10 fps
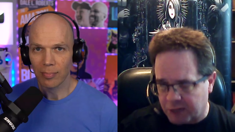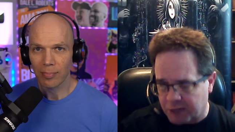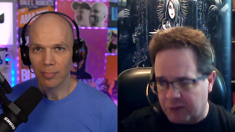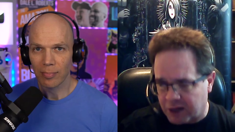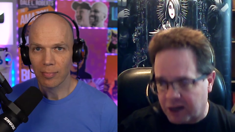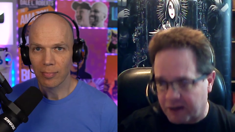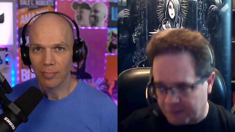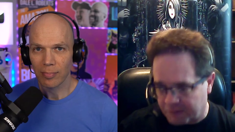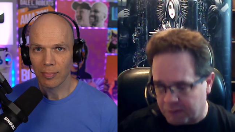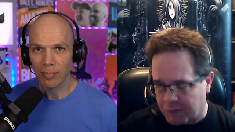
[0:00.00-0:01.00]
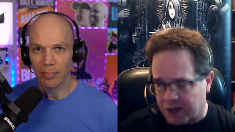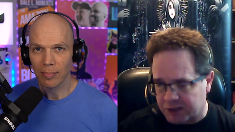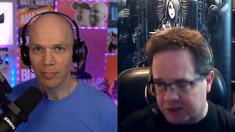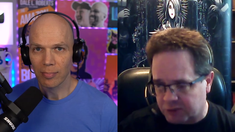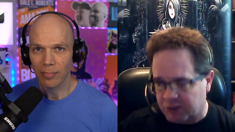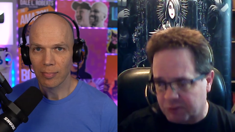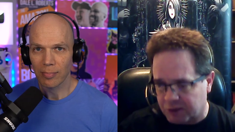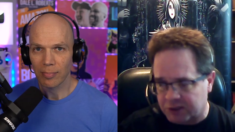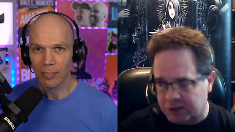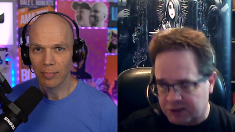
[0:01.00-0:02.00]
Speaker 1: the table, I'll have boxes with the
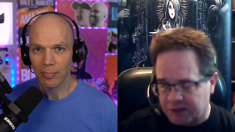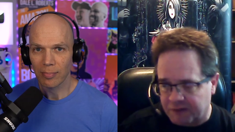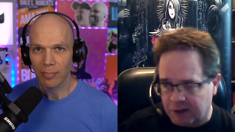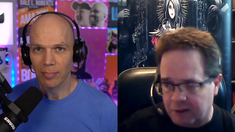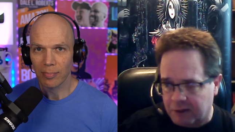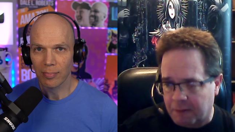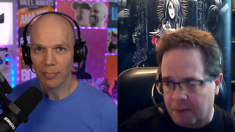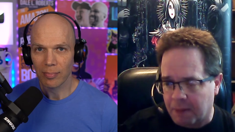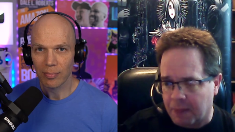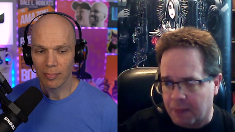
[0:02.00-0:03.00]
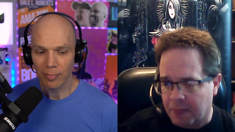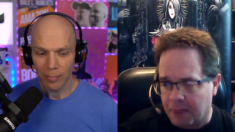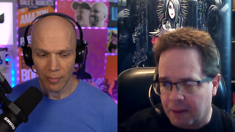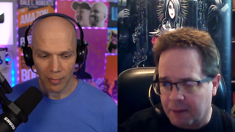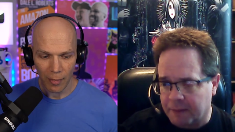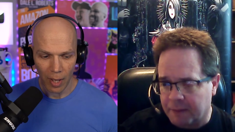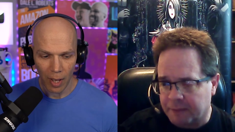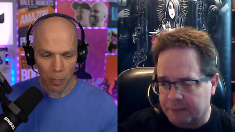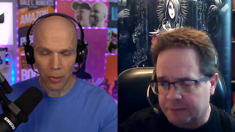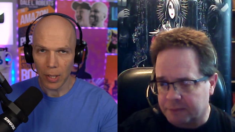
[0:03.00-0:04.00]
books and
Speaker 2: stuff in it. Uh,
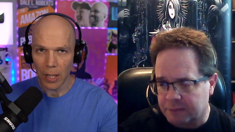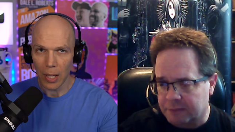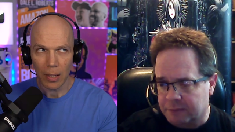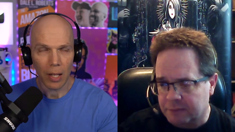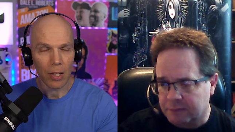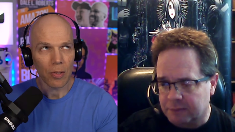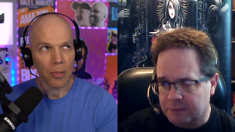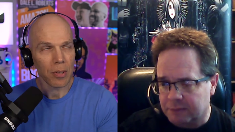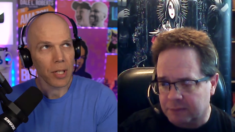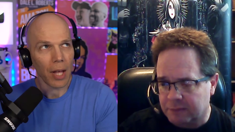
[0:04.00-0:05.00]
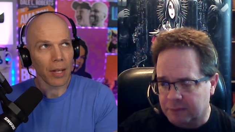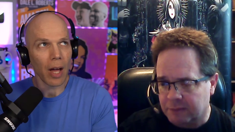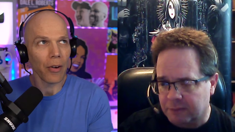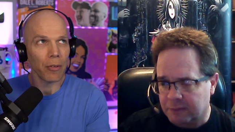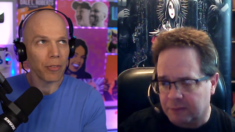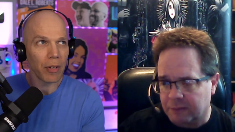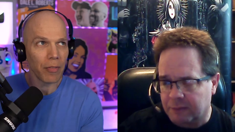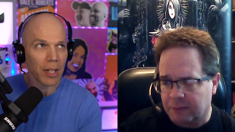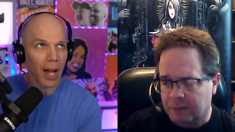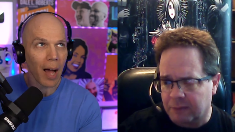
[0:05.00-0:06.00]
brilliant! You're selling 150
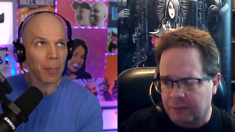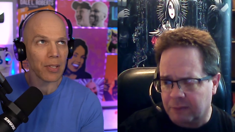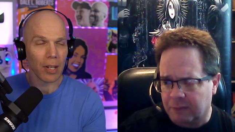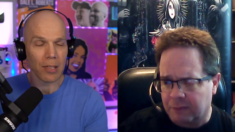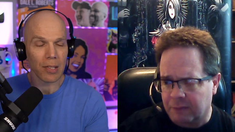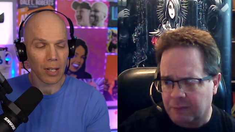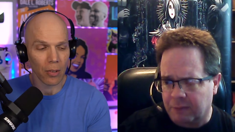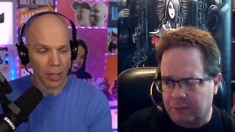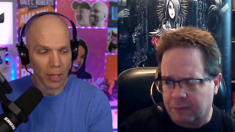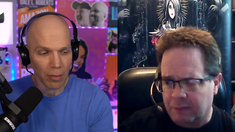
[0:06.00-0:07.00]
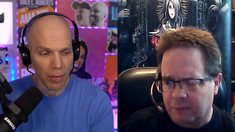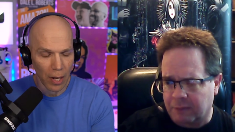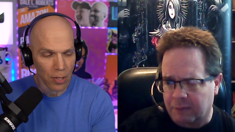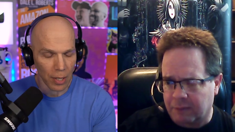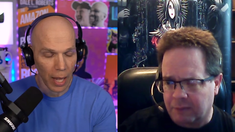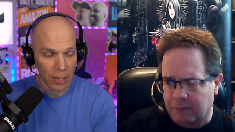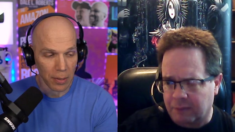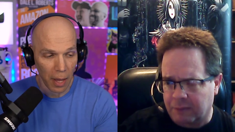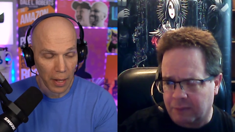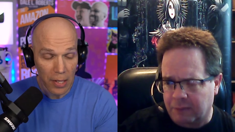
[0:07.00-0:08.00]
copies on a single convention. That's
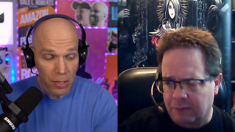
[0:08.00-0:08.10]
that's